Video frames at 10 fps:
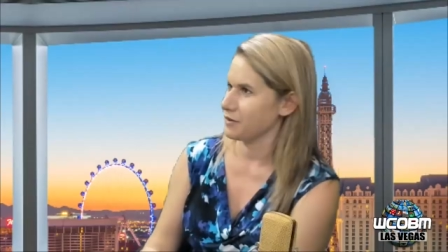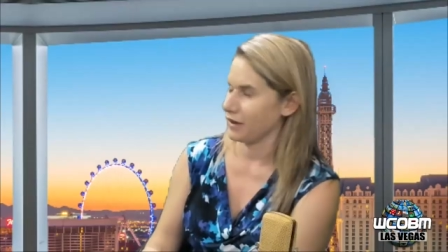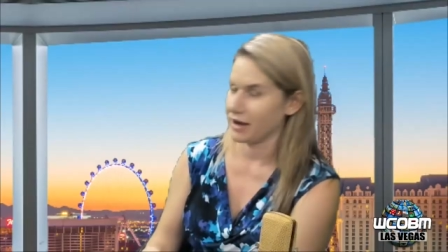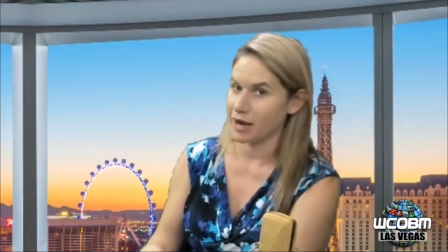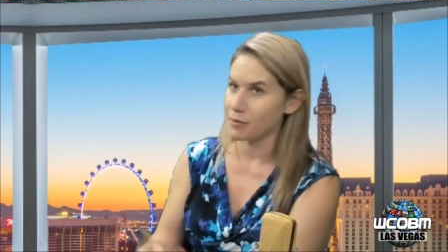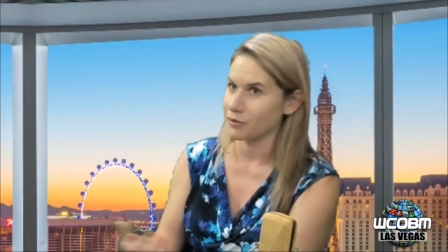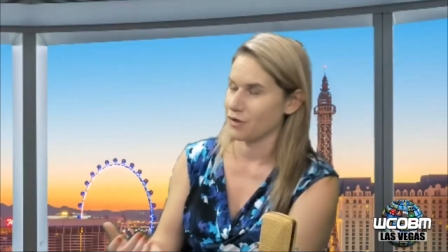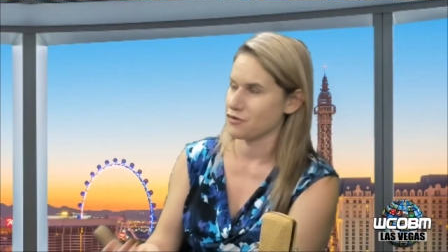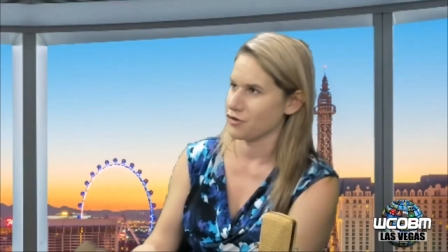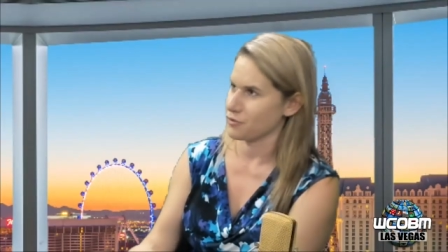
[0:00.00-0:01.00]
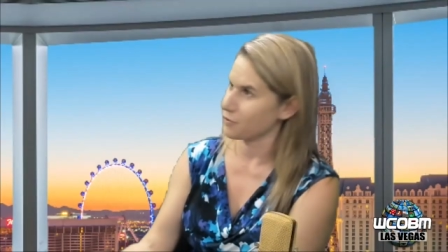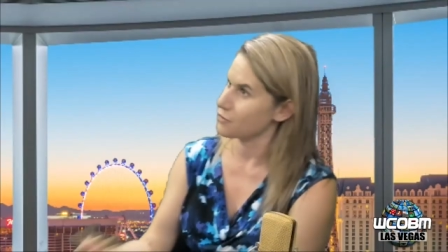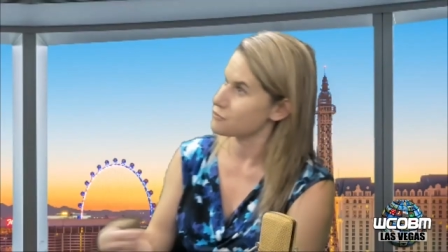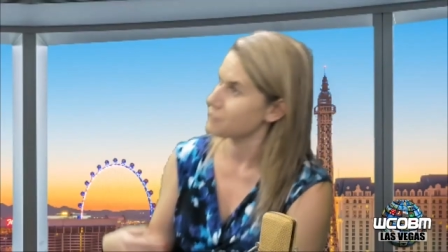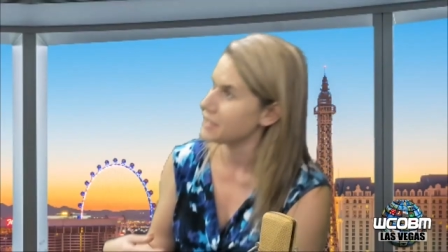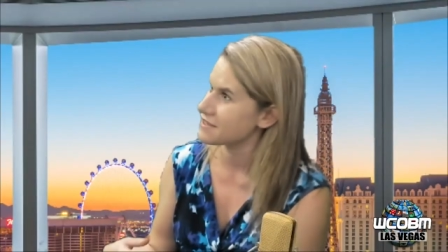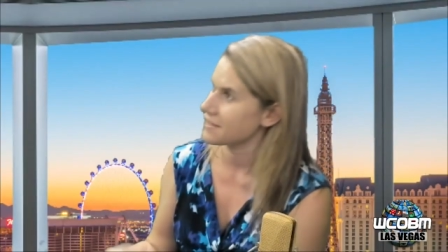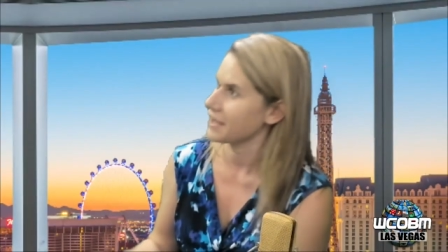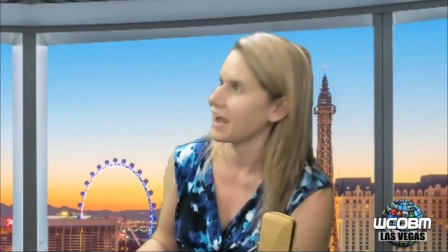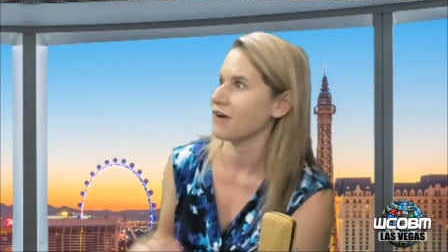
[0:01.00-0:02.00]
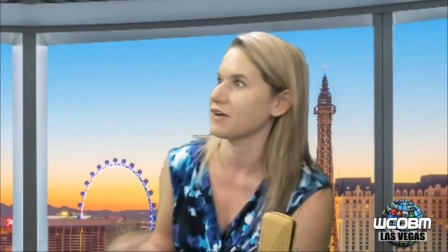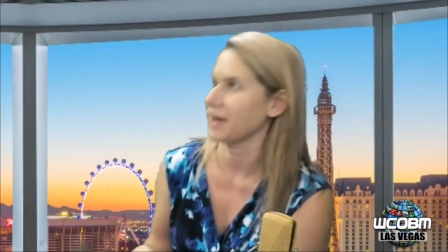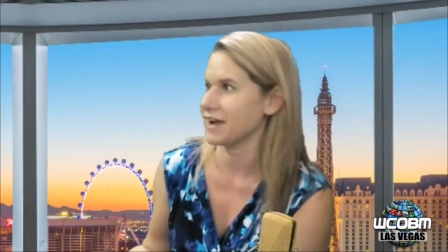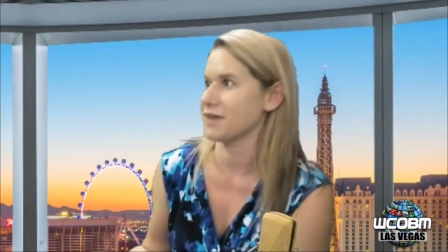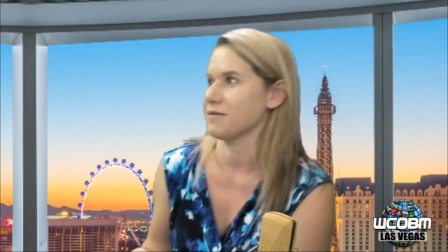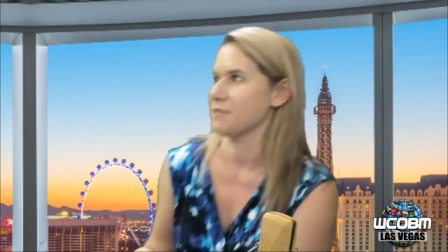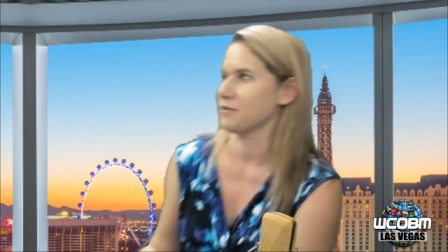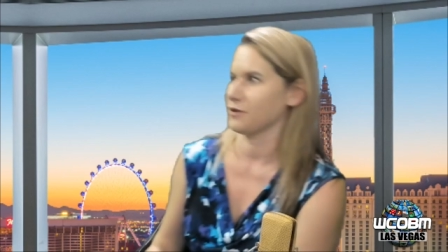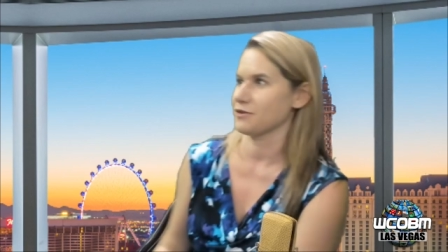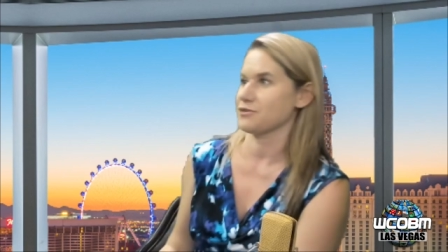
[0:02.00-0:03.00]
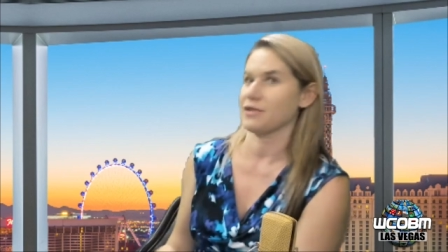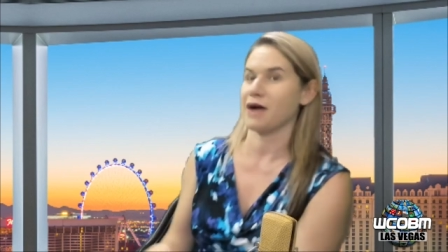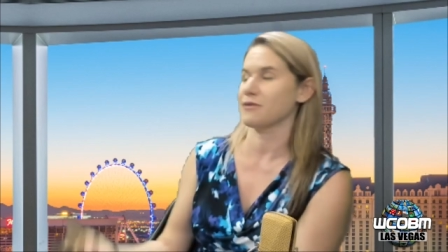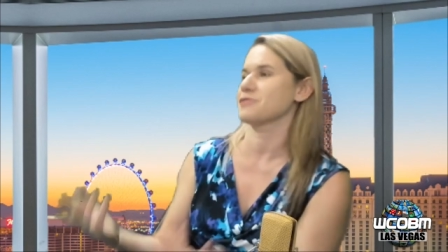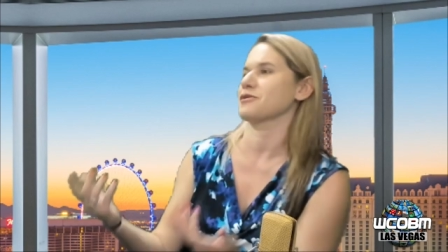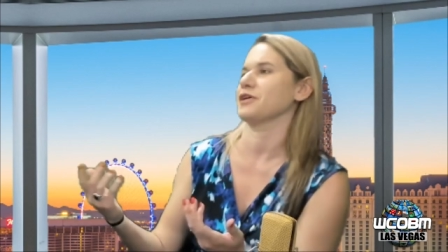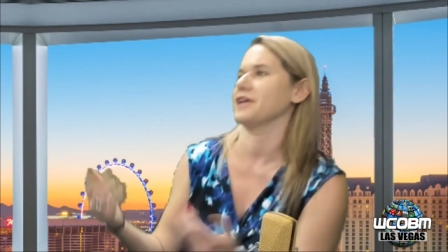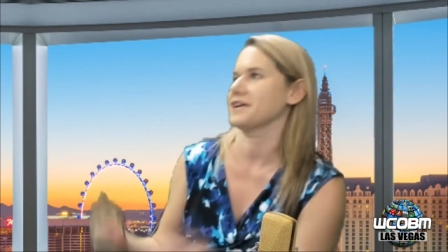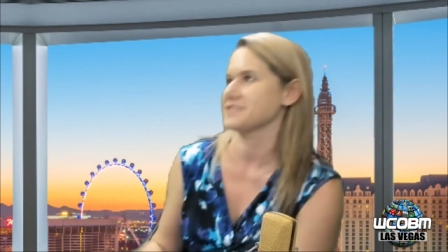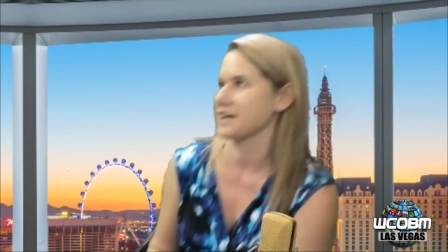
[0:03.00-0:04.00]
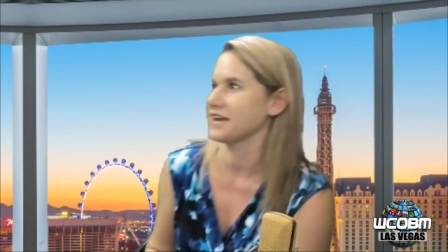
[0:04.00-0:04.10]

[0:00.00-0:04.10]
like a couple restaurants, approached me saying, "How can I come on board?" So awesome. that was really exciting.